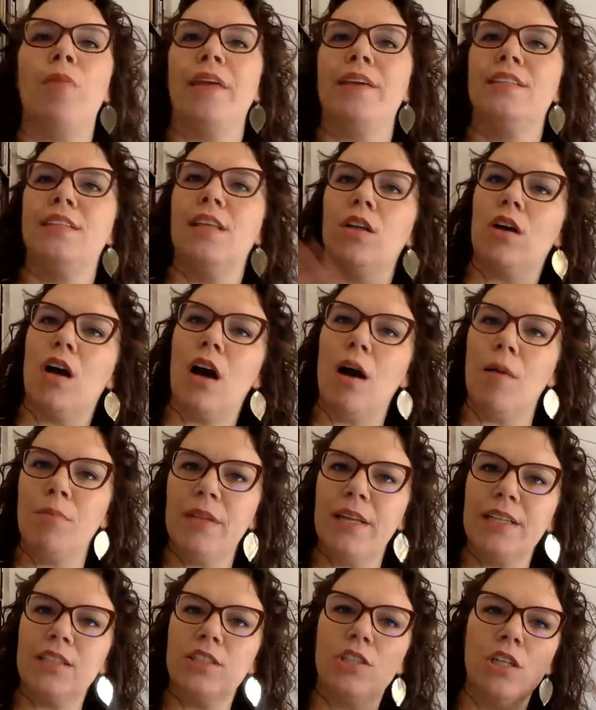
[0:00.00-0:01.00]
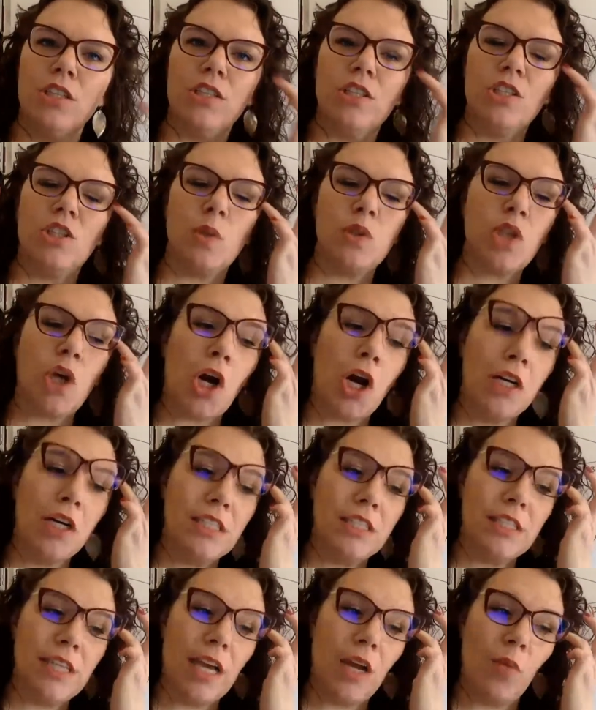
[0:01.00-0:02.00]
They sell complex goods, and so it's hard
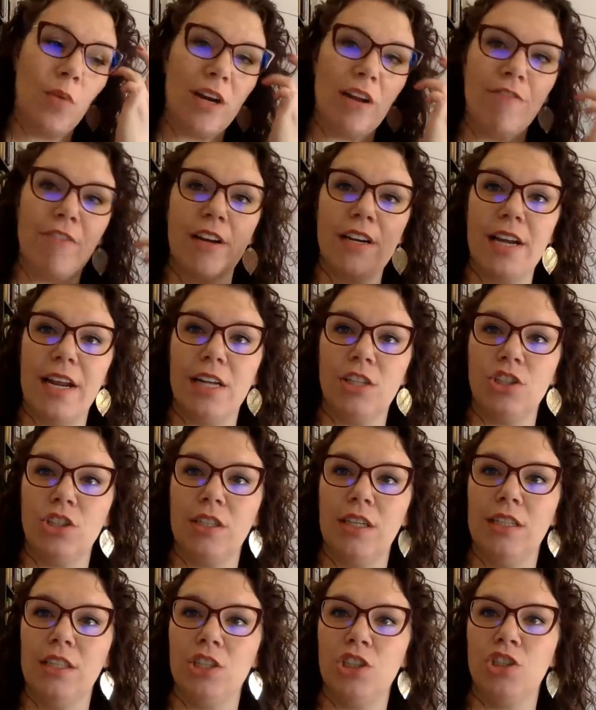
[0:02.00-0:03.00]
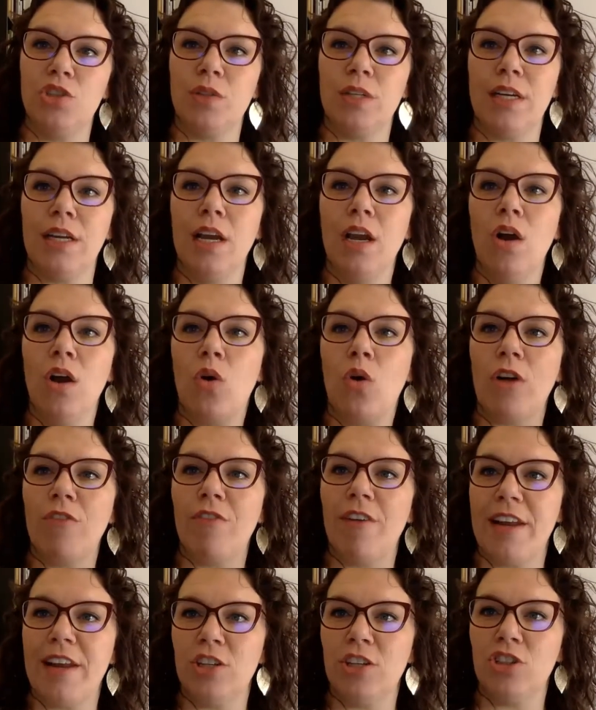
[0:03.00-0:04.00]
to tell when a financial industry or a
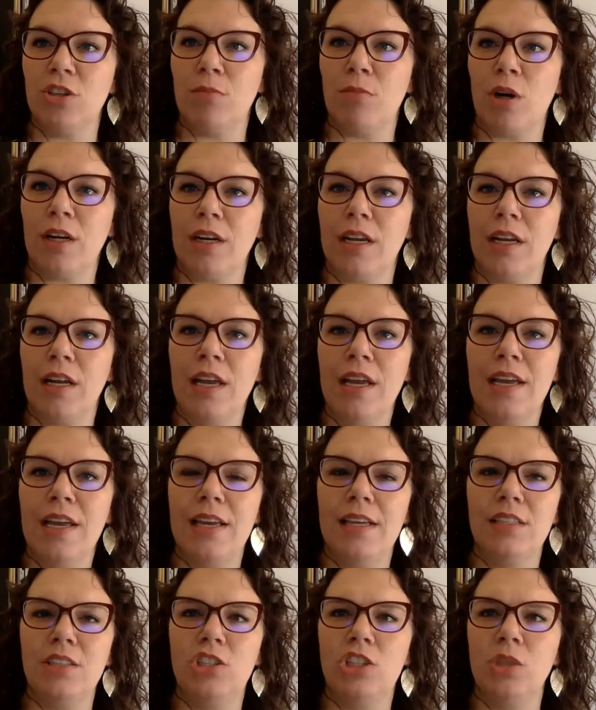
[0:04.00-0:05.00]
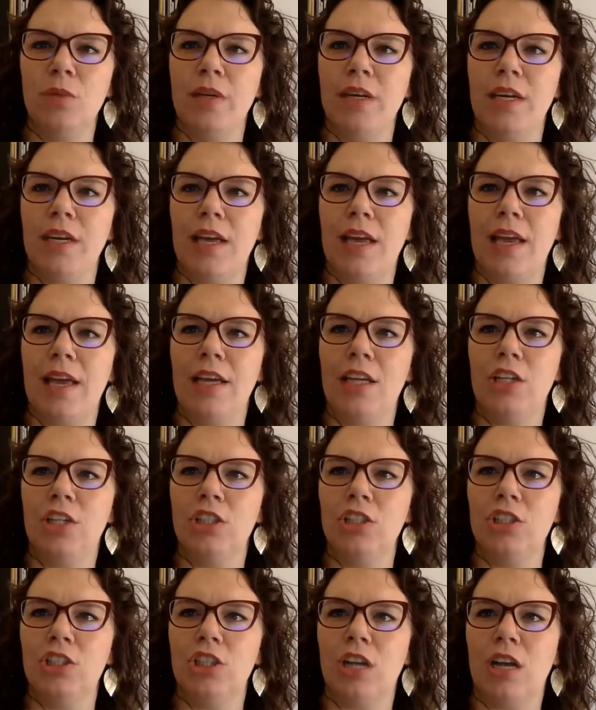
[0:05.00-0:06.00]
financial market is doing a
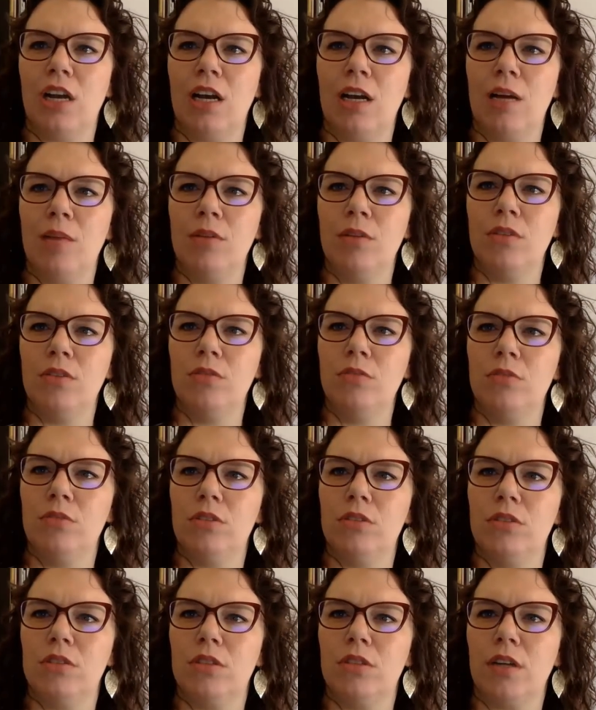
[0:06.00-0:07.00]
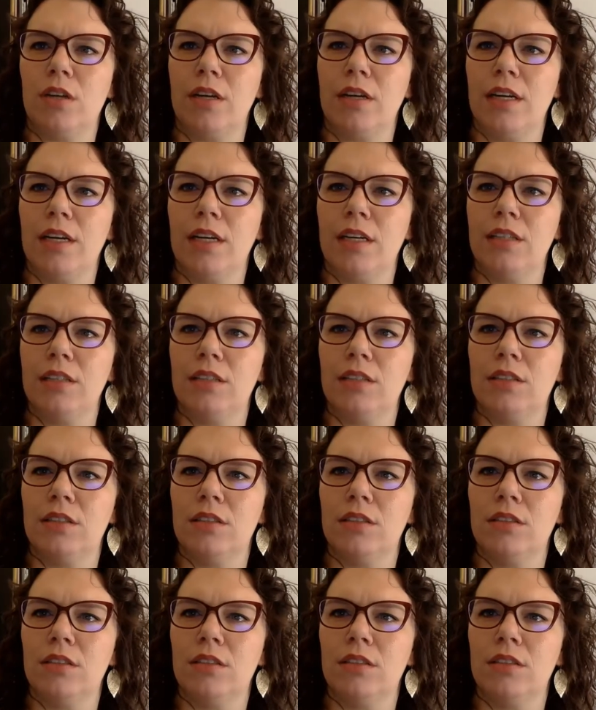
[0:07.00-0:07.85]
good job. Oops, sorry, guys.